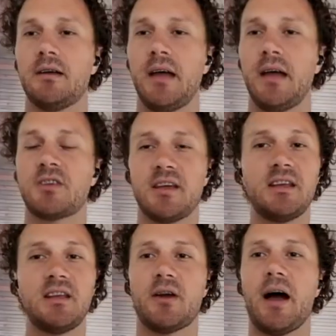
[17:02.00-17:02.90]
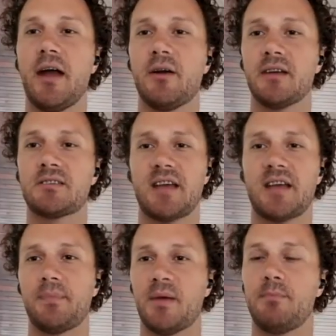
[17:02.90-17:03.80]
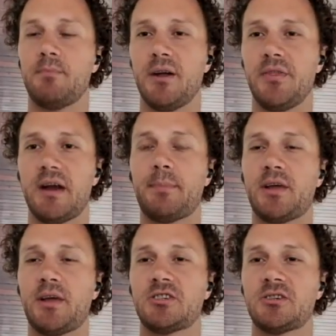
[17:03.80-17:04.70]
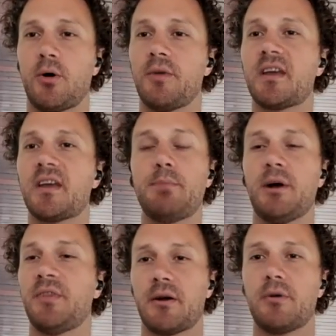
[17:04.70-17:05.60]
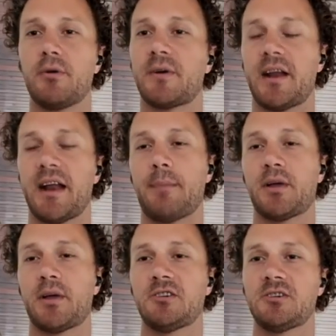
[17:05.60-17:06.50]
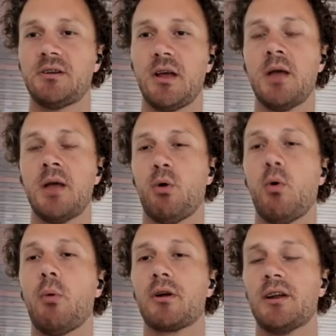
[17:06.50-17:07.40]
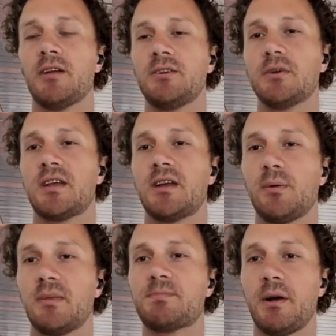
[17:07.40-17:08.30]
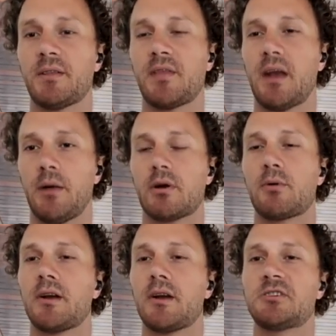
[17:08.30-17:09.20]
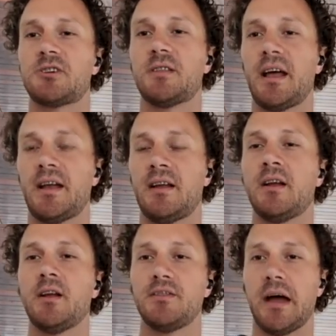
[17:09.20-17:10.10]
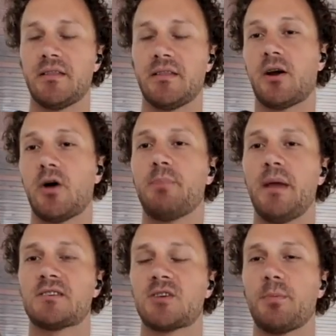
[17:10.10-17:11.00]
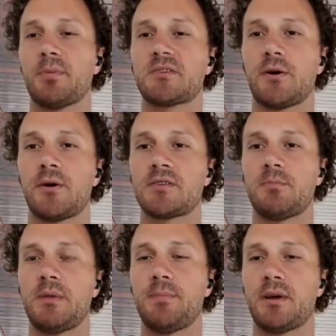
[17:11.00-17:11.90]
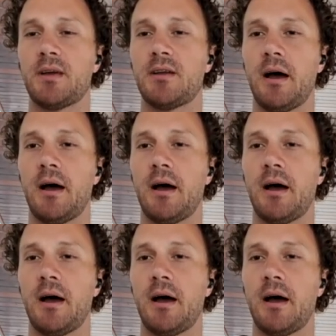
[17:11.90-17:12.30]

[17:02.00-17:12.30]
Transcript: And so they can either hire us to help them build their application, or they can build their own front-end application. But what we're going to do is anyone that's building on the network, we're going to ensure that the code base is open source, so people can